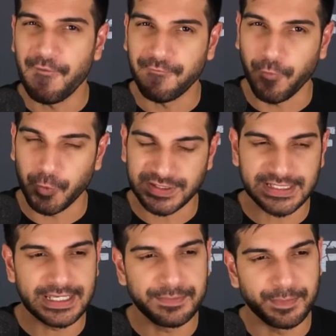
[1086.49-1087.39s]

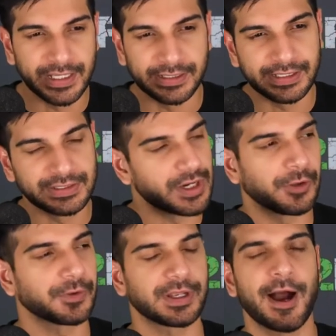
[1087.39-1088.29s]
$14 million
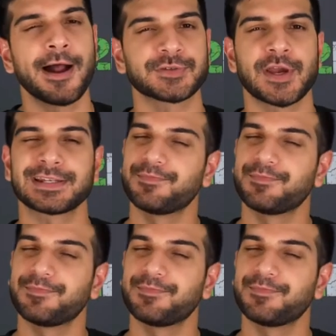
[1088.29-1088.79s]
contract.